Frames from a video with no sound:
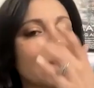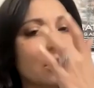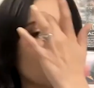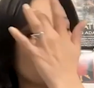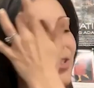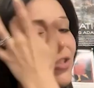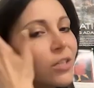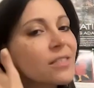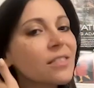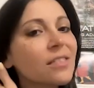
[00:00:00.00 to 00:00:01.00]
we
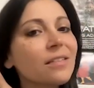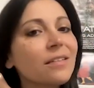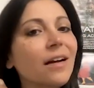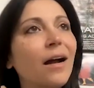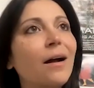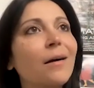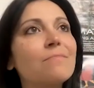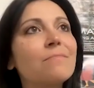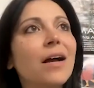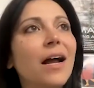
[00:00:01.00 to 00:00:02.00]
just
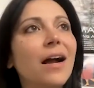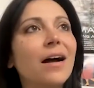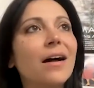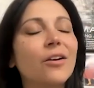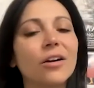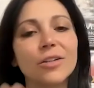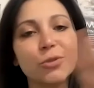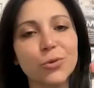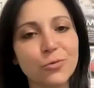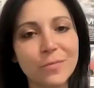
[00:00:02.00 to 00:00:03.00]
had on our
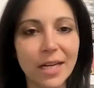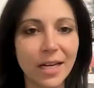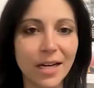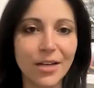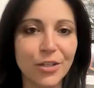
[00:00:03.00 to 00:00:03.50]
social media,